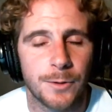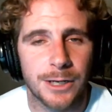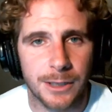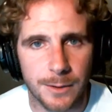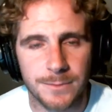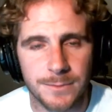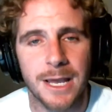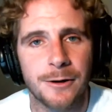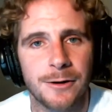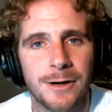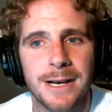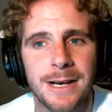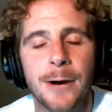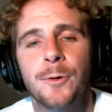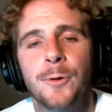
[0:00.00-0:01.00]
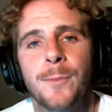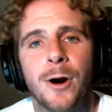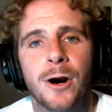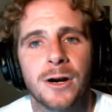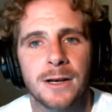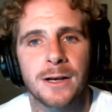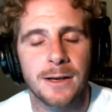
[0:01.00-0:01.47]
When it comes to internet
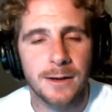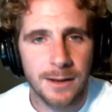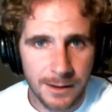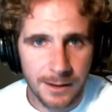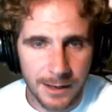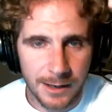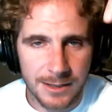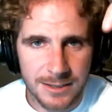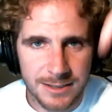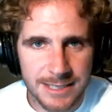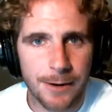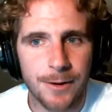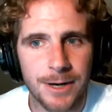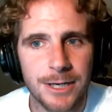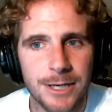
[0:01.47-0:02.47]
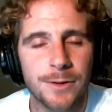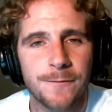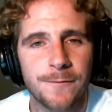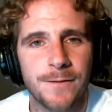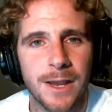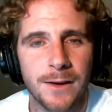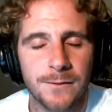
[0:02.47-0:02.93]
network marketing, it is staring you
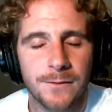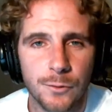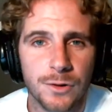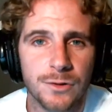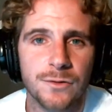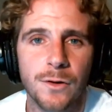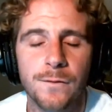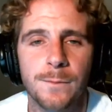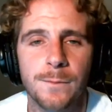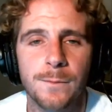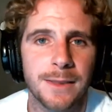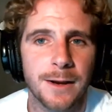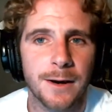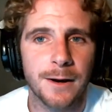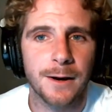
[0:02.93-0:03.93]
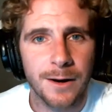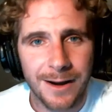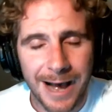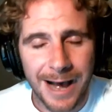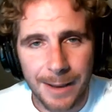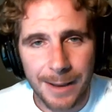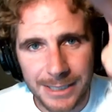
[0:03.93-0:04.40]
in the face. You deserve to be there.